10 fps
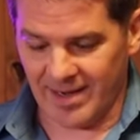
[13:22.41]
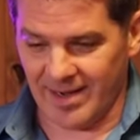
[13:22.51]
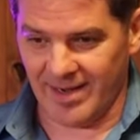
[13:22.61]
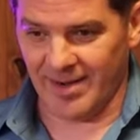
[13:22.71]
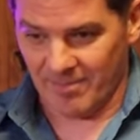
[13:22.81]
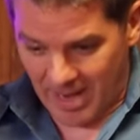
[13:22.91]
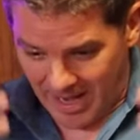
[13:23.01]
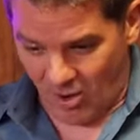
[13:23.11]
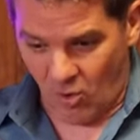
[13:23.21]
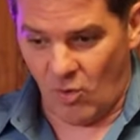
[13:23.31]
And in
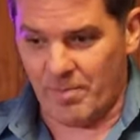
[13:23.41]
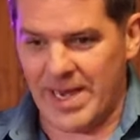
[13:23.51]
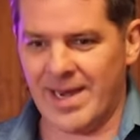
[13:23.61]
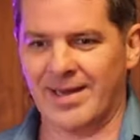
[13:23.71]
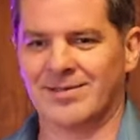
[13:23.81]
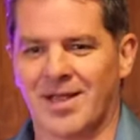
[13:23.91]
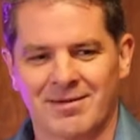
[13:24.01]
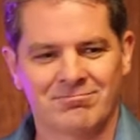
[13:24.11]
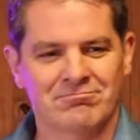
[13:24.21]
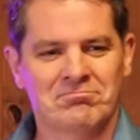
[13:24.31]
my whole being's
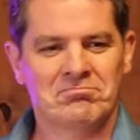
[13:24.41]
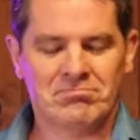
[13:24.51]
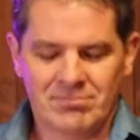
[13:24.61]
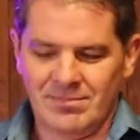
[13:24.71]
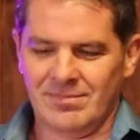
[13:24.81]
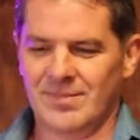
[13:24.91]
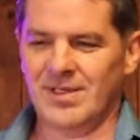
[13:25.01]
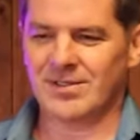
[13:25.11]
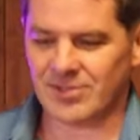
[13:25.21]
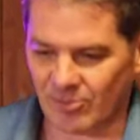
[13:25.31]
like,
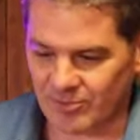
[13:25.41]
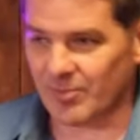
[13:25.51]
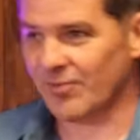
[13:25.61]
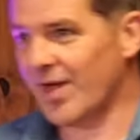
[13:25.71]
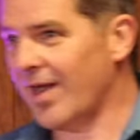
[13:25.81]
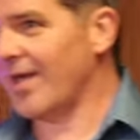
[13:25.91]
yeah, soldier, move that